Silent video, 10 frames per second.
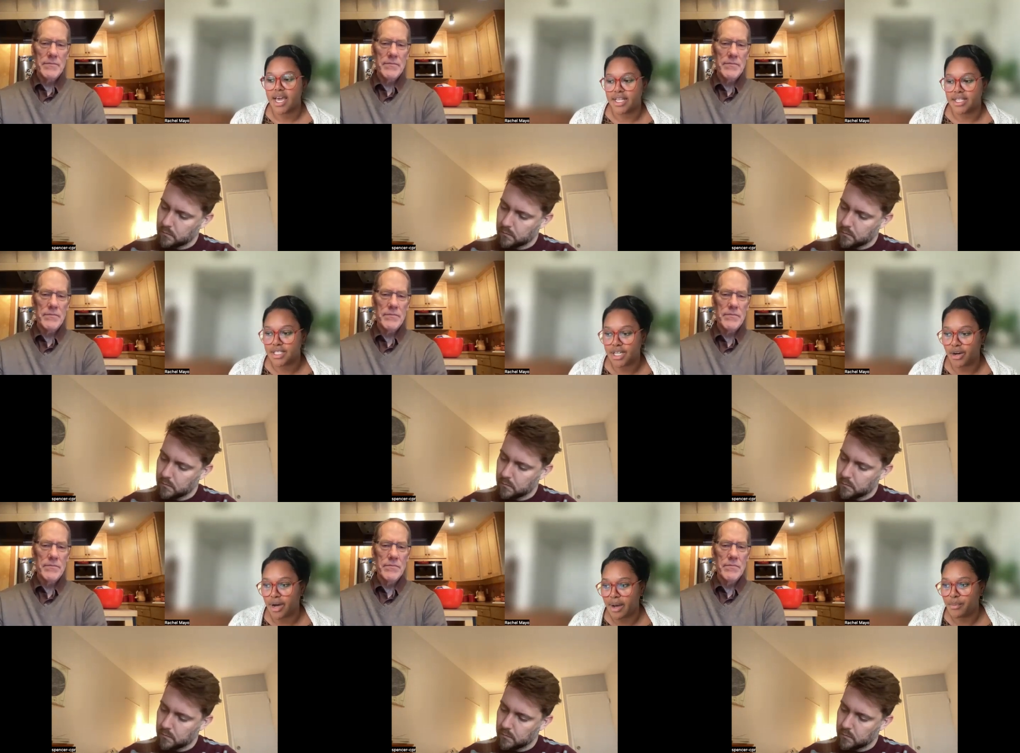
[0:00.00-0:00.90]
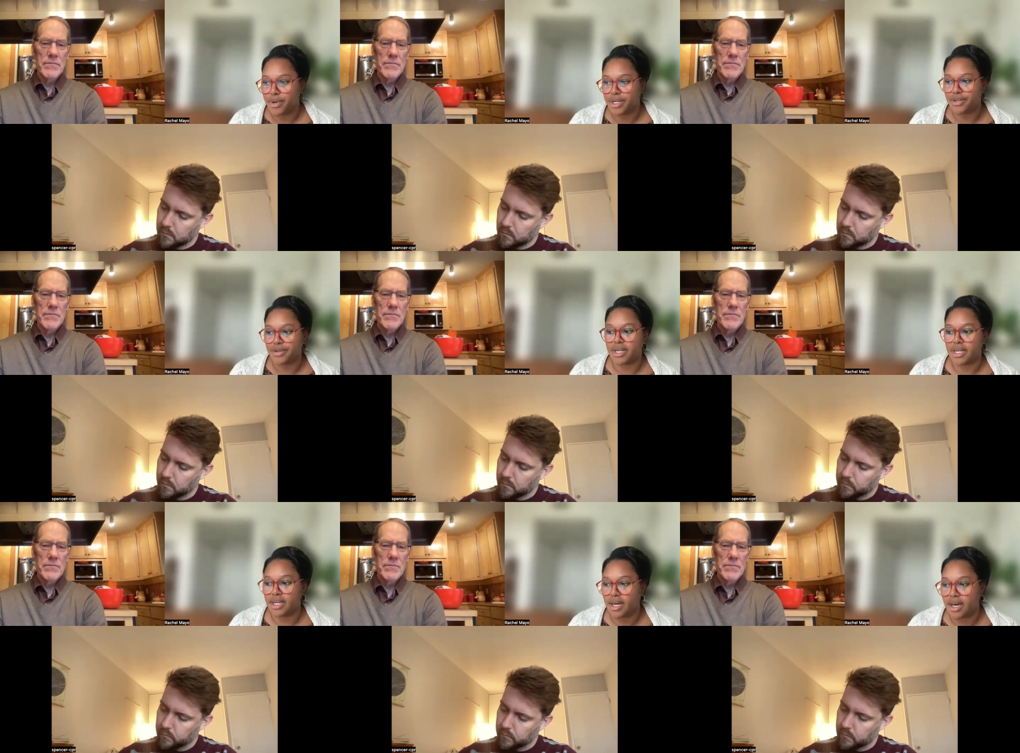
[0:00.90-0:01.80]
Speaker 1: And so I'm
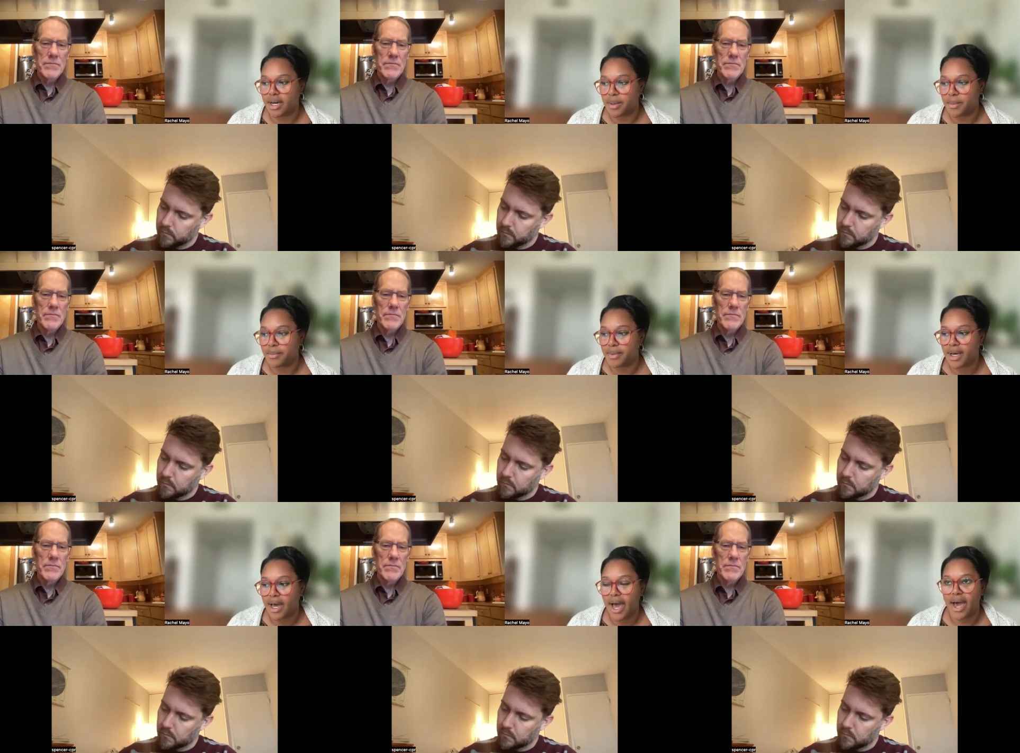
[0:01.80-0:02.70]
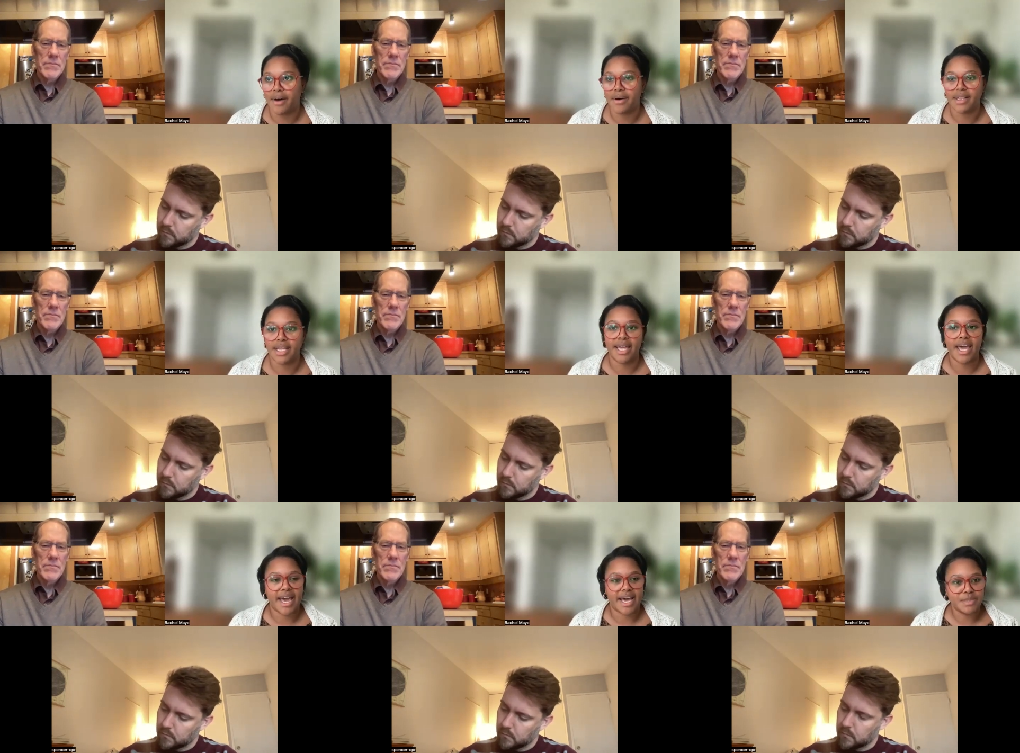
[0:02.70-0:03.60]
wondering um, how, like,
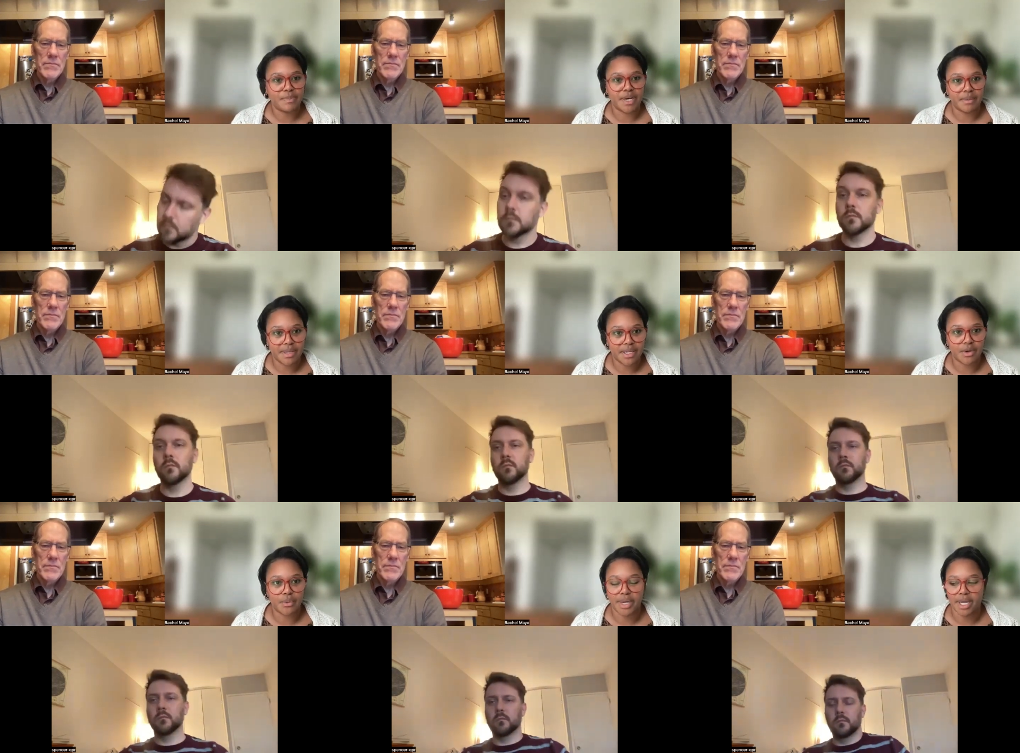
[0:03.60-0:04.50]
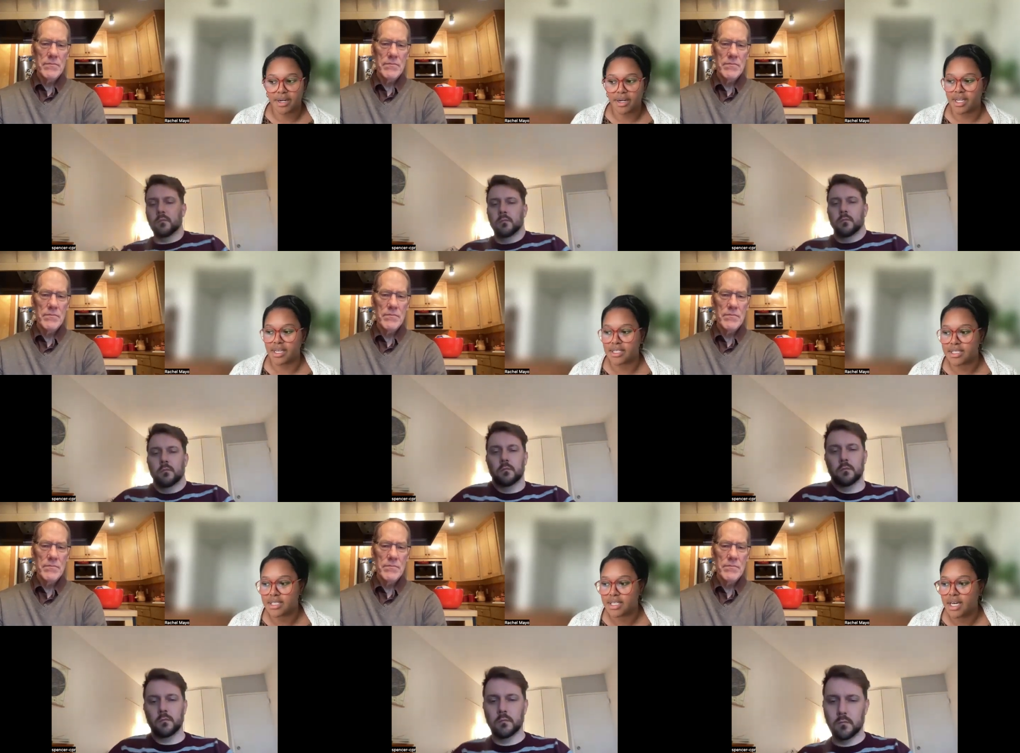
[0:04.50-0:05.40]
has public
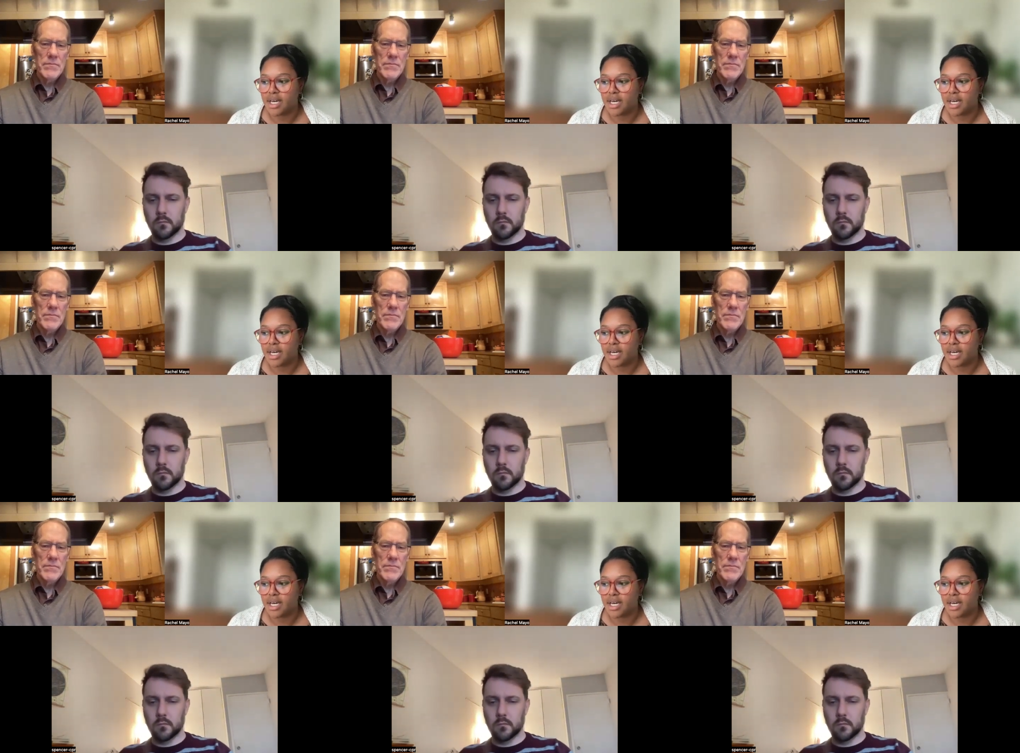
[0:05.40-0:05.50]
awareness